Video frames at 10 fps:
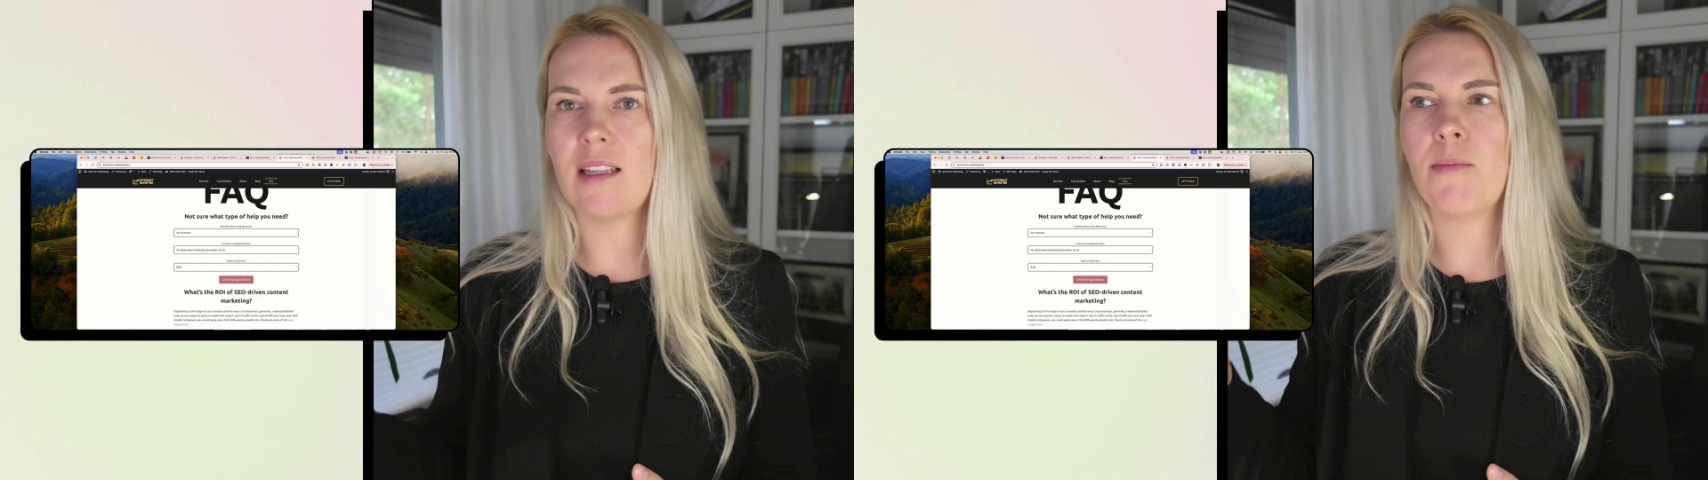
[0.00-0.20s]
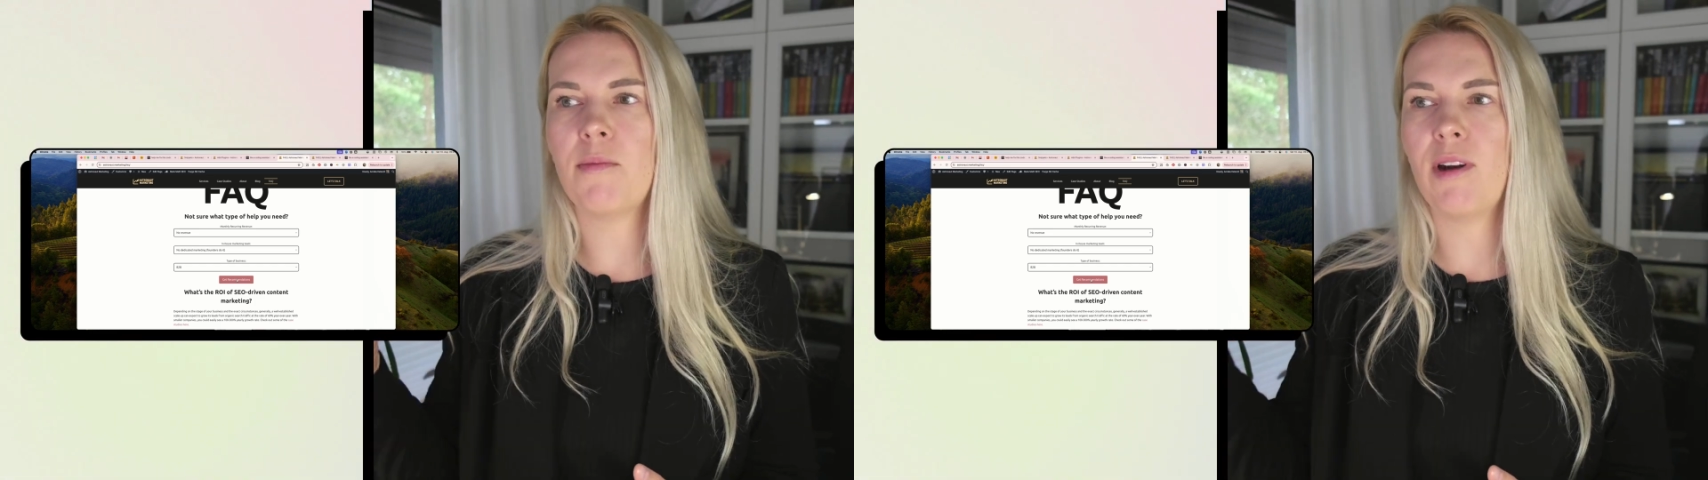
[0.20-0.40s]

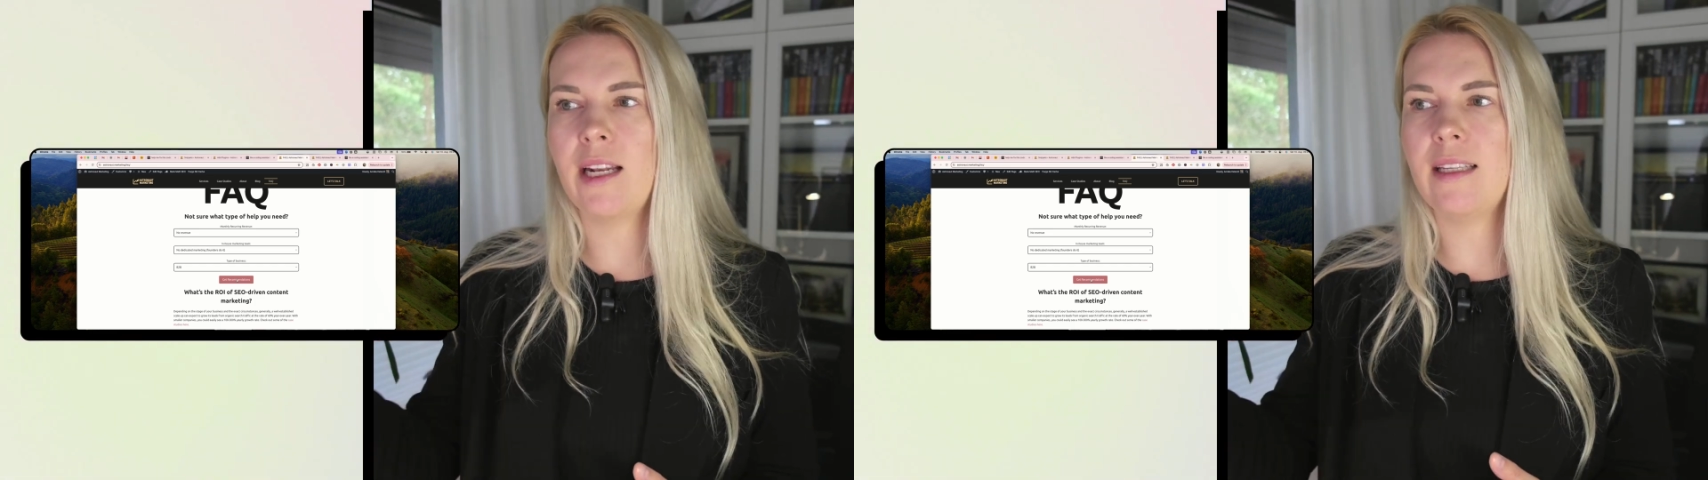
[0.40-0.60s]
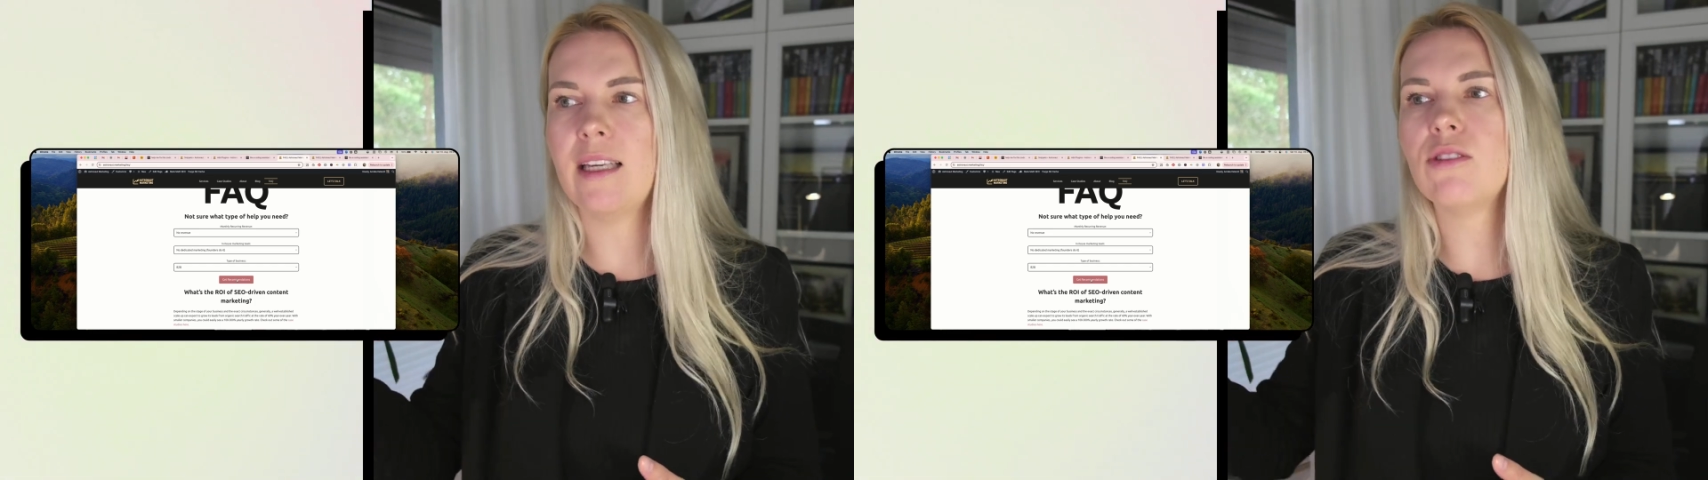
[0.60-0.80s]
I'm
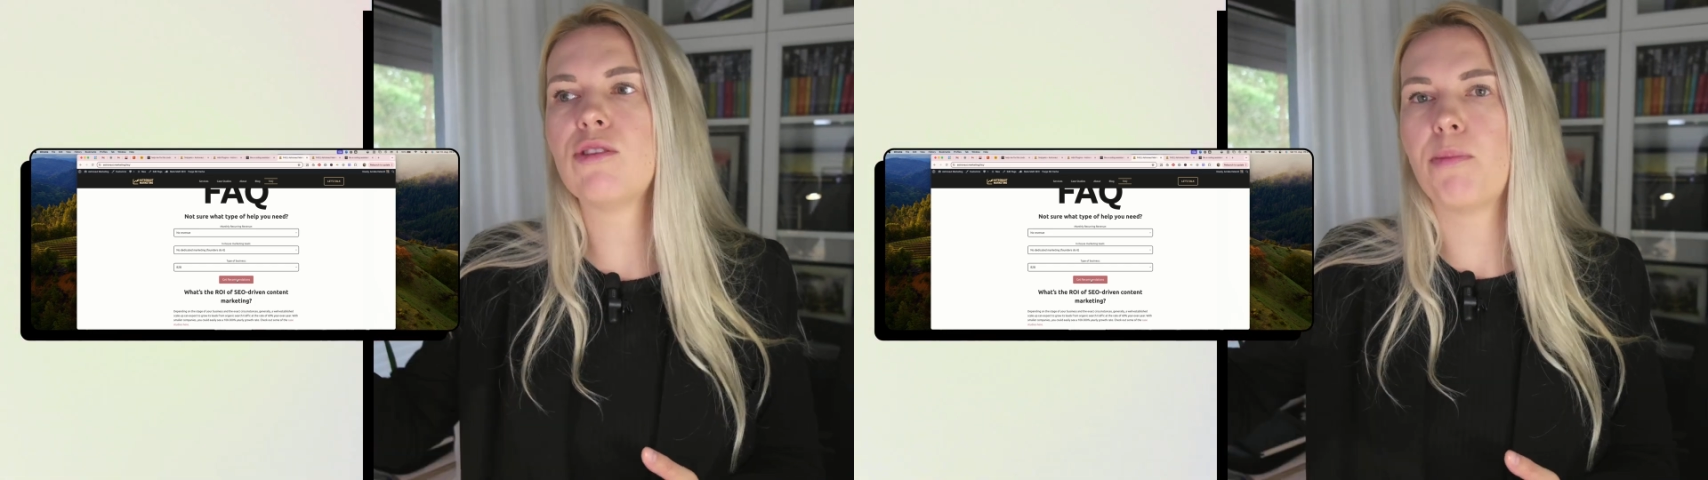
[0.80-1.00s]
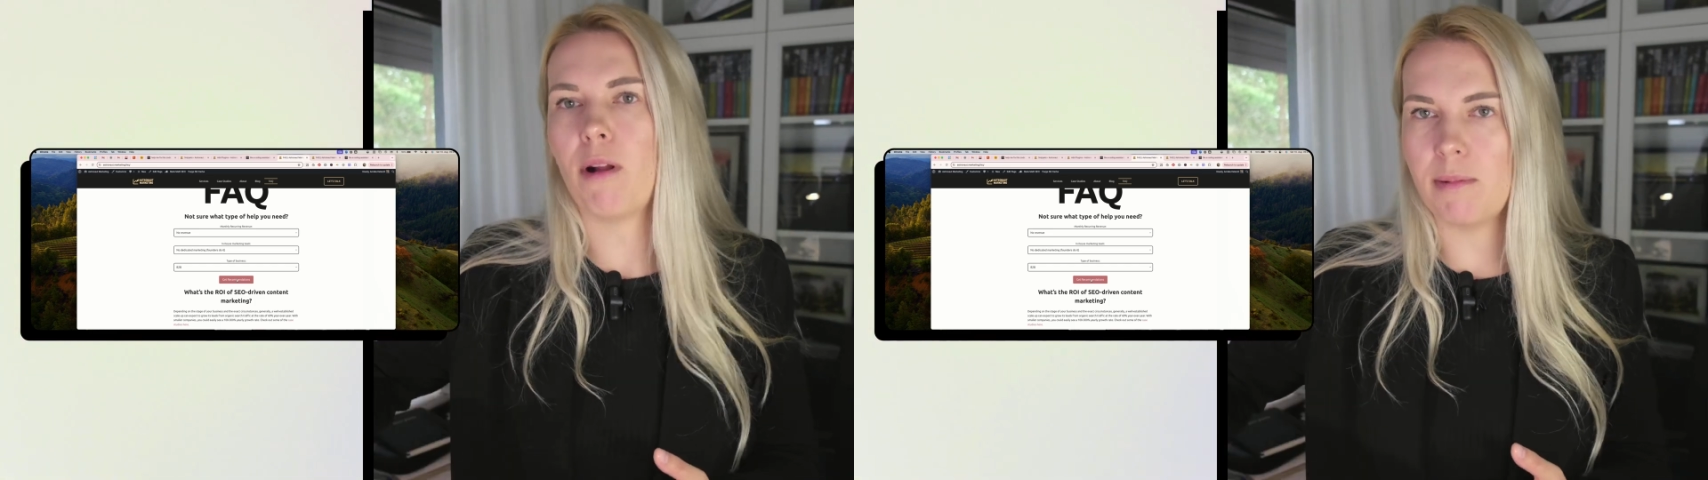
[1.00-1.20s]
running
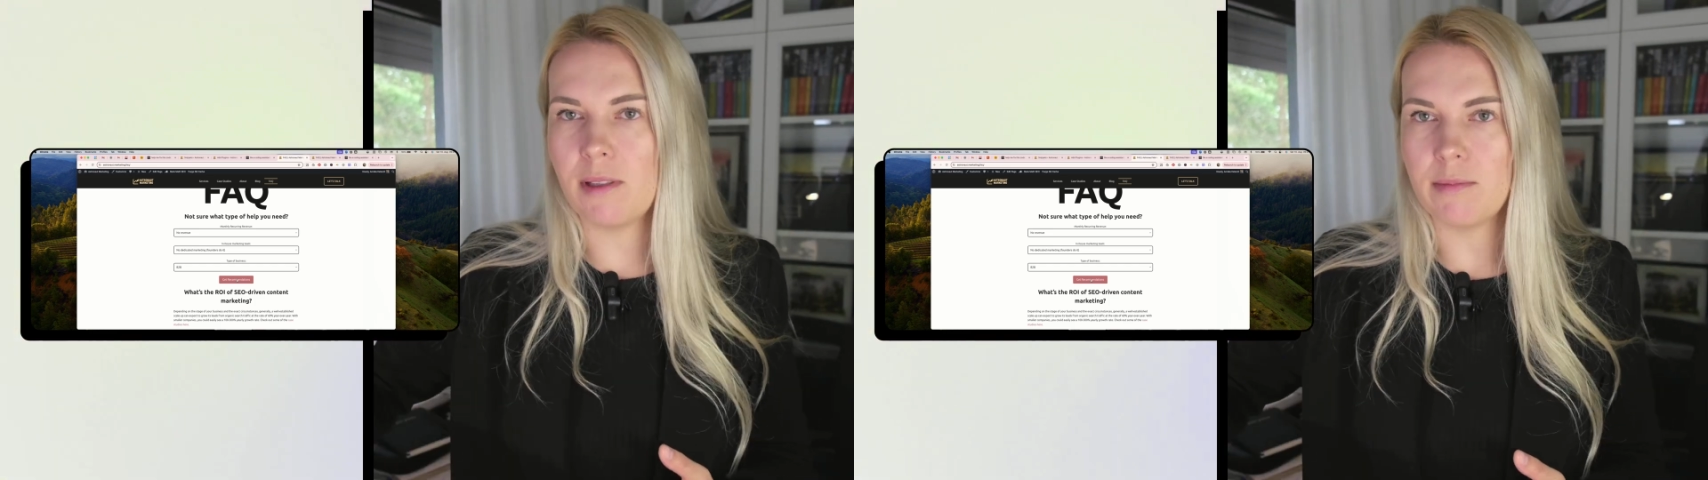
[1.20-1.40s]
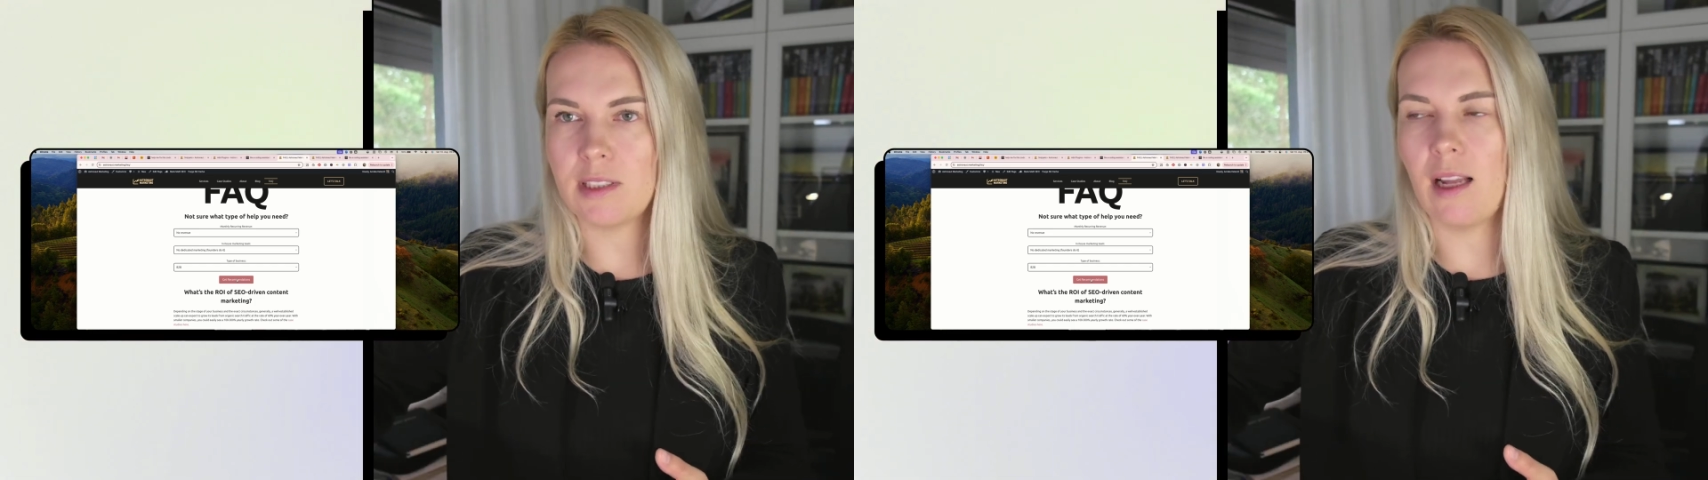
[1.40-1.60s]
into
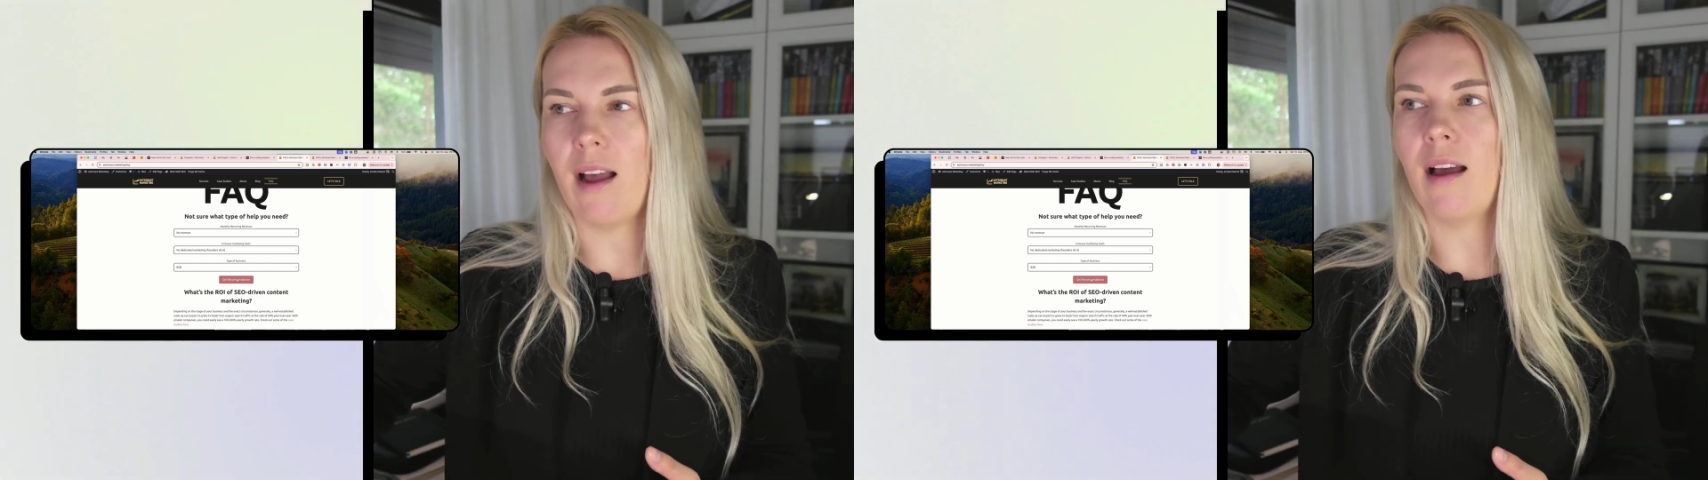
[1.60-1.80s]
problems.